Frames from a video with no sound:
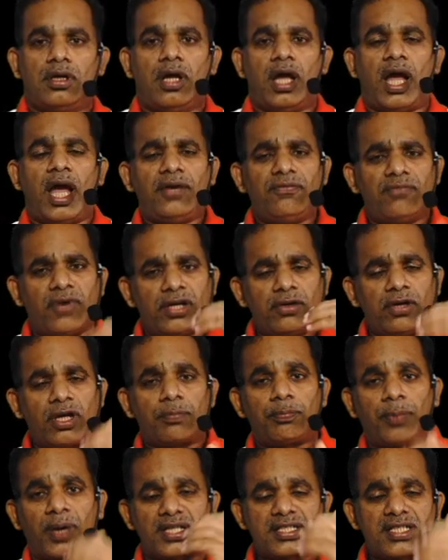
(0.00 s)
And when you are
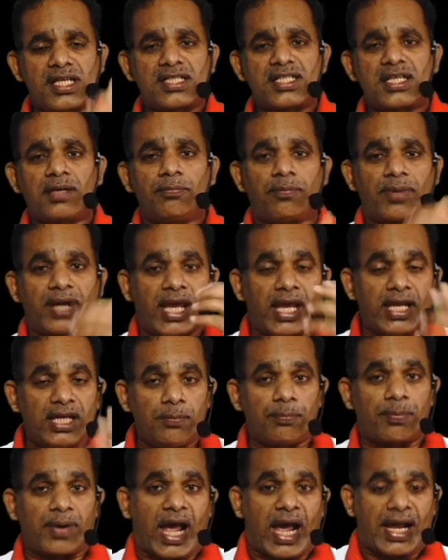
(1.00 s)
purchasing any
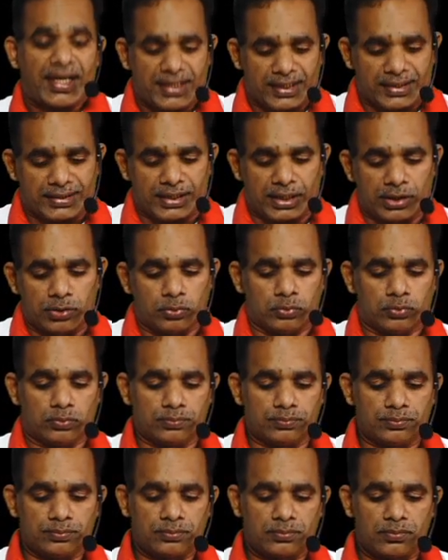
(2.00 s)
branded laddu
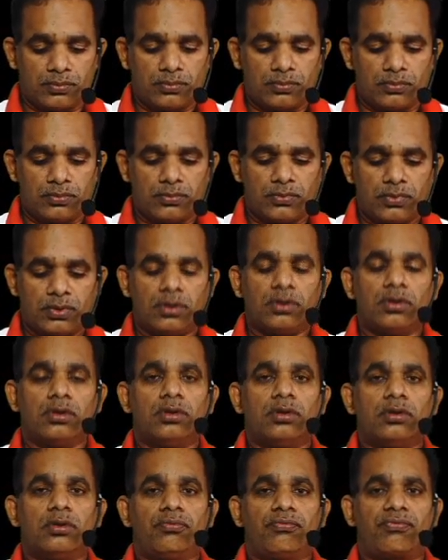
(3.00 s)

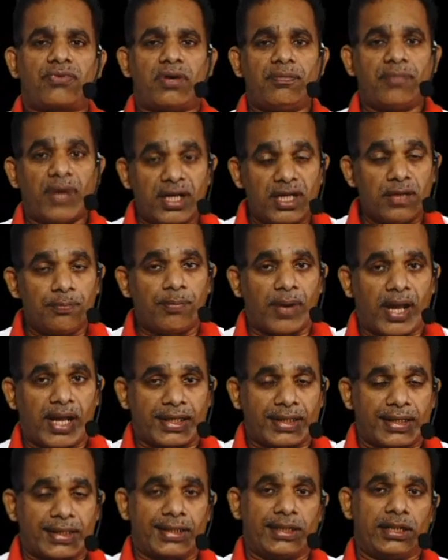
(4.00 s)
from any
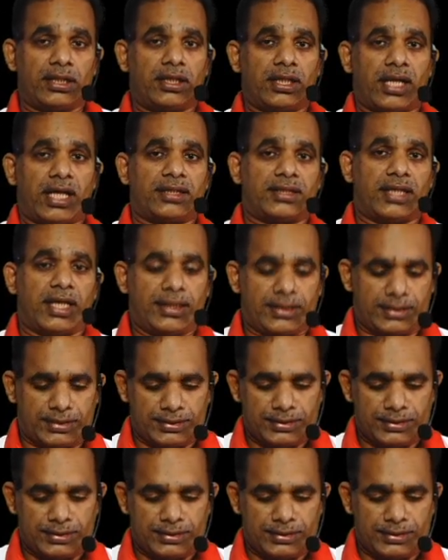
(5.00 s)
bakery like that,